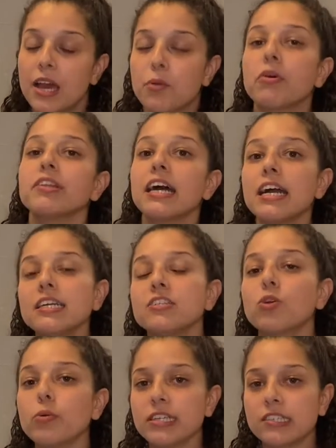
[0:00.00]
And what that is
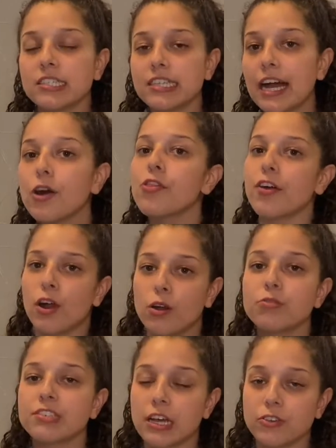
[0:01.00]
going to tell the
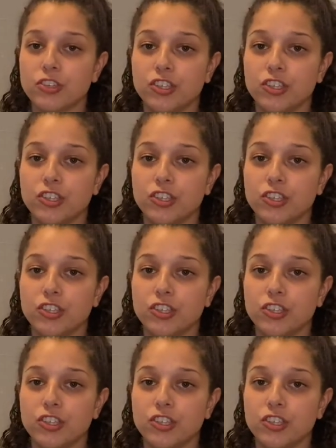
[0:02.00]
host cell to